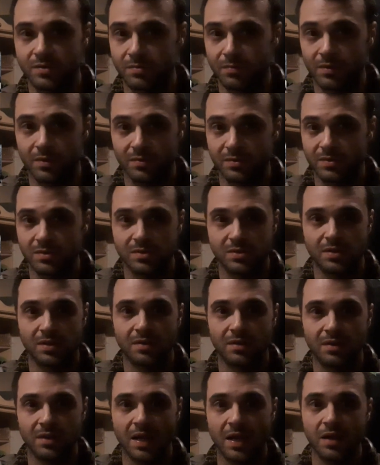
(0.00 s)
it
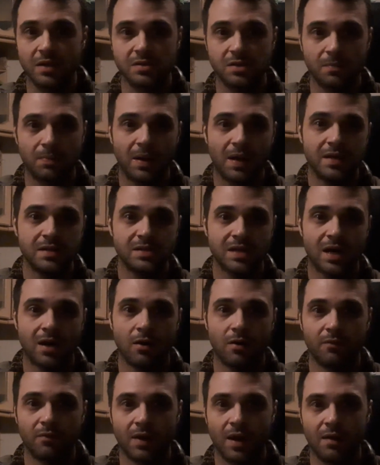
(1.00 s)
stinks the place
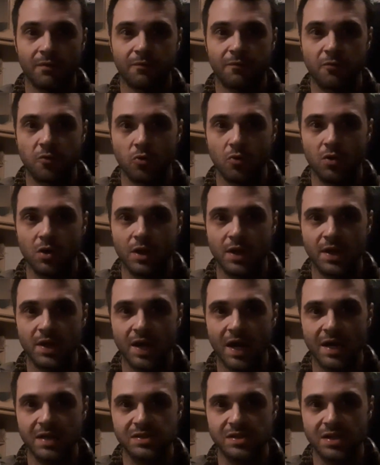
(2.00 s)
out of like fuely,
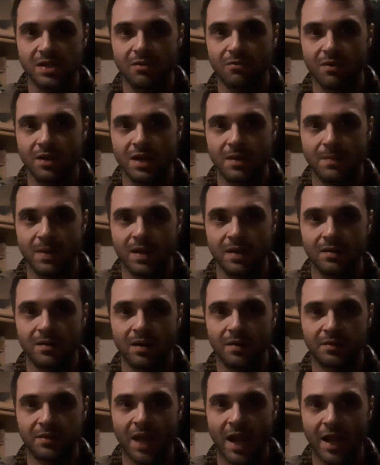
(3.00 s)
gassy, creamy,
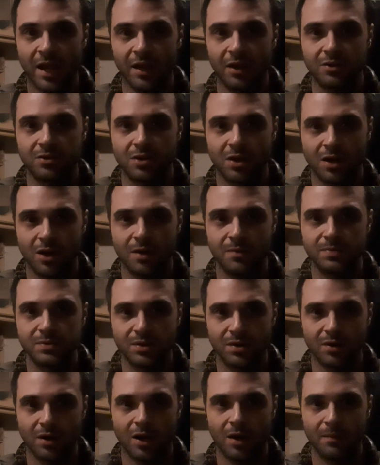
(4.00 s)
dank terps.
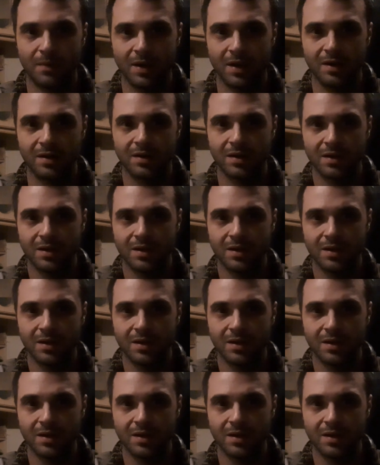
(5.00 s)
You know what I mean?